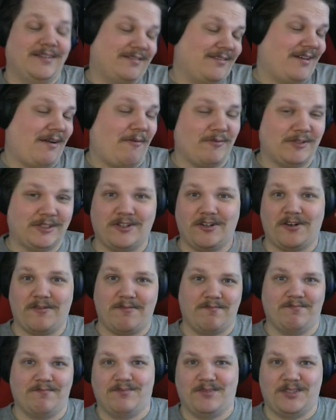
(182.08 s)
I was gonna
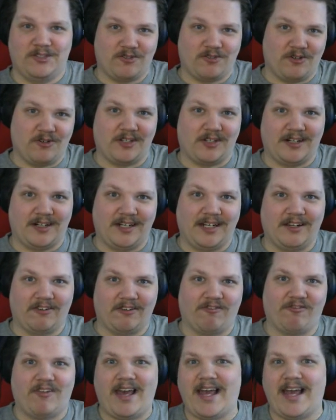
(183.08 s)
draw the little
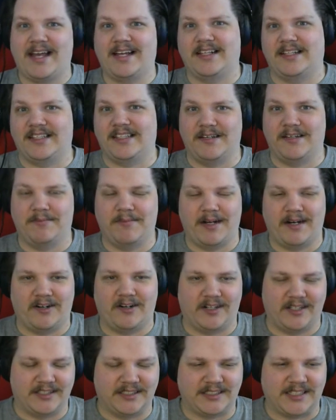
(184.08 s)
flag that the
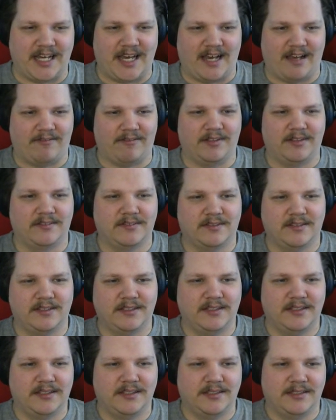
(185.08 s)
Americans have.
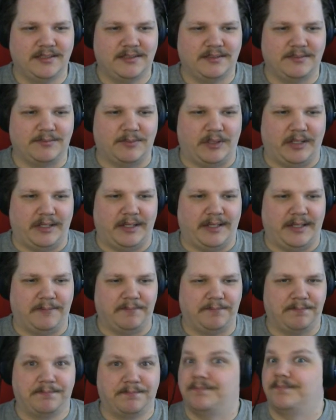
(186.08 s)
But, uh,
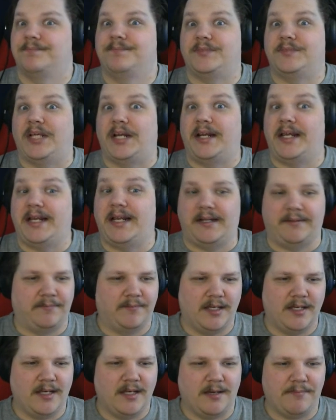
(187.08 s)
didn't need it.
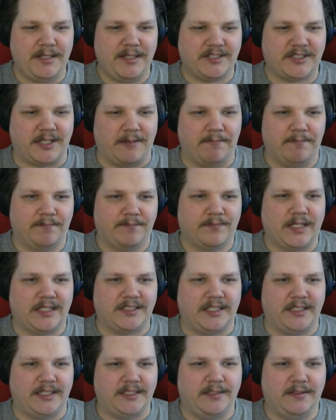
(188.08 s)
A pizza. That's easy.